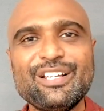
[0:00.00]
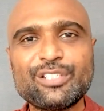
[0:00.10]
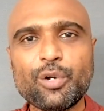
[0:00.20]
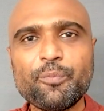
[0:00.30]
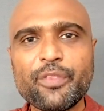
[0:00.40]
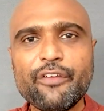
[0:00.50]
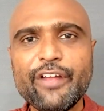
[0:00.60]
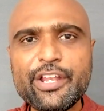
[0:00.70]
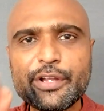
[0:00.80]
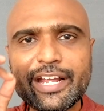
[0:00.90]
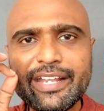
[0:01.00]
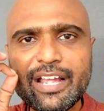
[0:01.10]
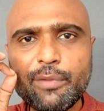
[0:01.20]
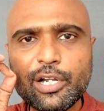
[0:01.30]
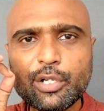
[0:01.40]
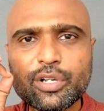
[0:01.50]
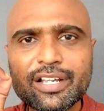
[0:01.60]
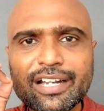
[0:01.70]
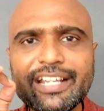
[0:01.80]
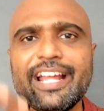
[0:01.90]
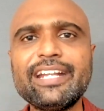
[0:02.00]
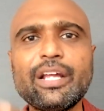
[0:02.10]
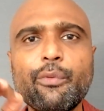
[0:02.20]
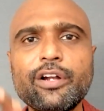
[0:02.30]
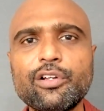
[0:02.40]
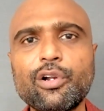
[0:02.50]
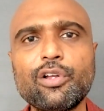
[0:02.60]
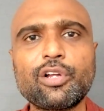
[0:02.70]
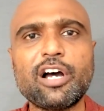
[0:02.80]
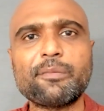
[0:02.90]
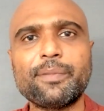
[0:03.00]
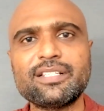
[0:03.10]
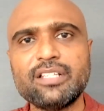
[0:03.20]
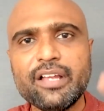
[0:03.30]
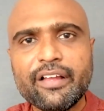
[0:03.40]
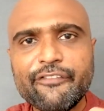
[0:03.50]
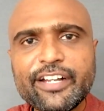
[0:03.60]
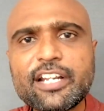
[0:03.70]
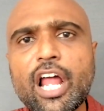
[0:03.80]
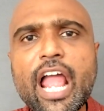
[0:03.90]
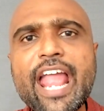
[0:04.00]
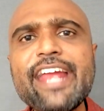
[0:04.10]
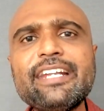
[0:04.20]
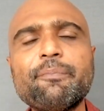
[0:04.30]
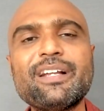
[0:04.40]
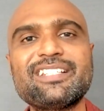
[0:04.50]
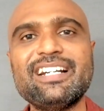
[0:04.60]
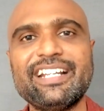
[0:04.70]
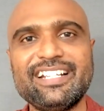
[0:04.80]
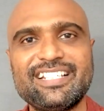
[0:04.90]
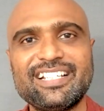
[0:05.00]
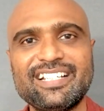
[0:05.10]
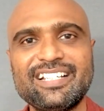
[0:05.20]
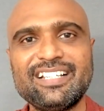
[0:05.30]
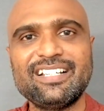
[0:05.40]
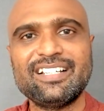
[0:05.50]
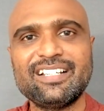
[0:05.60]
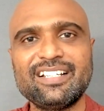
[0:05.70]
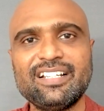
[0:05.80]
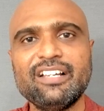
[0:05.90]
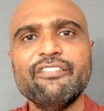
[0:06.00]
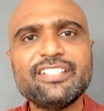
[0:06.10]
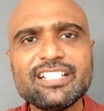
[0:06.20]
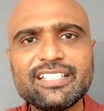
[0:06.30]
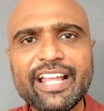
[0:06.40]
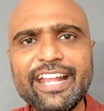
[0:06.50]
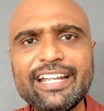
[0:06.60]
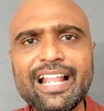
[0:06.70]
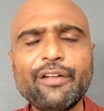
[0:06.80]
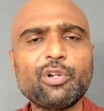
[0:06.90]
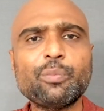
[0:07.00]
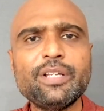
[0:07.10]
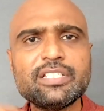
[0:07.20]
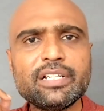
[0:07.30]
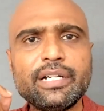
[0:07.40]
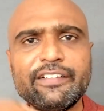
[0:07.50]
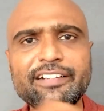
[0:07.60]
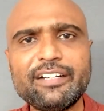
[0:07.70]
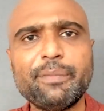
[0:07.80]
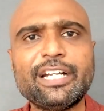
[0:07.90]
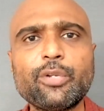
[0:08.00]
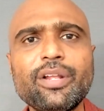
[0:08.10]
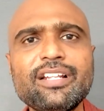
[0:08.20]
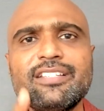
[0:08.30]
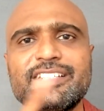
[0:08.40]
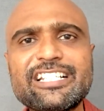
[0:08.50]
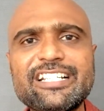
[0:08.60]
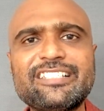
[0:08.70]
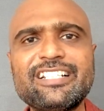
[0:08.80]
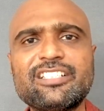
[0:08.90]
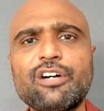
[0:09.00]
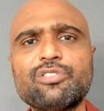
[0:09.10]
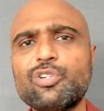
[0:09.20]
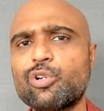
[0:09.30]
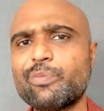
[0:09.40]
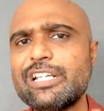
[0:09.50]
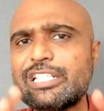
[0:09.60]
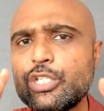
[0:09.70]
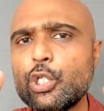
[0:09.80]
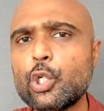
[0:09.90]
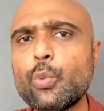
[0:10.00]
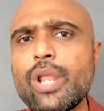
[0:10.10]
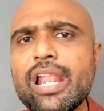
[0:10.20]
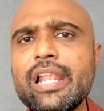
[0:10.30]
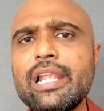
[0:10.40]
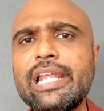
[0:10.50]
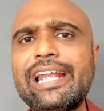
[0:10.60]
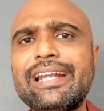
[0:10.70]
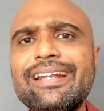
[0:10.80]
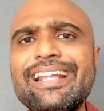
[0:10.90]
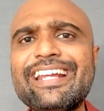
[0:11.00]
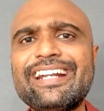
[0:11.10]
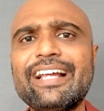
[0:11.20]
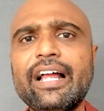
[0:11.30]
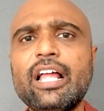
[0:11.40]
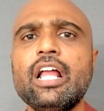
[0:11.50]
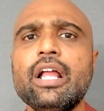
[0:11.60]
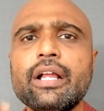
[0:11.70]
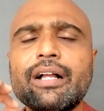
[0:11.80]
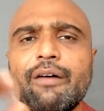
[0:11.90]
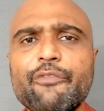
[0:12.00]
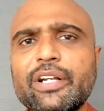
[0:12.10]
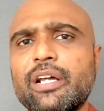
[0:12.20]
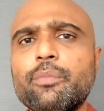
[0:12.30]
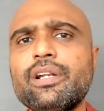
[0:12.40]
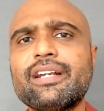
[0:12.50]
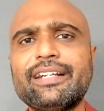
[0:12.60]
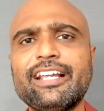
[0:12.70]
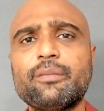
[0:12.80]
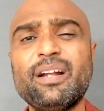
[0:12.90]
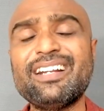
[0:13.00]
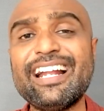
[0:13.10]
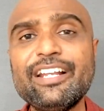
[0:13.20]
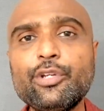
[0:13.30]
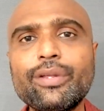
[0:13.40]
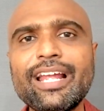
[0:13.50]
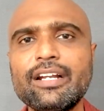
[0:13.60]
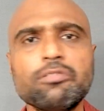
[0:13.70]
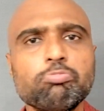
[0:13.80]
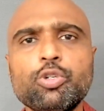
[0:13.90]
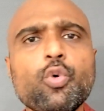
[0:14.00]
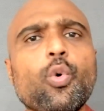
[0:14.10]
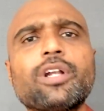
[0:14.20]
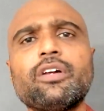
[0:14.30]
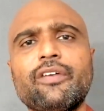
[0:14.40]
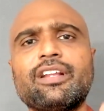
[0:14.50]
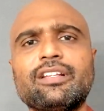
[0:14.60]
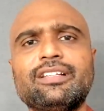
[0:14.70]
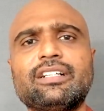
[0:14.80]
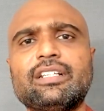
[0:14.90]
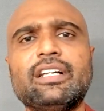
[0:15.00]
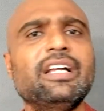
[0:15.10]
So when you can able to create a 1 crore corpus, withdraw 8%, which is 8 lakh rupees divided by 12, 66,000 rupees, you will lead a comfortable retirement, and you can do whatever that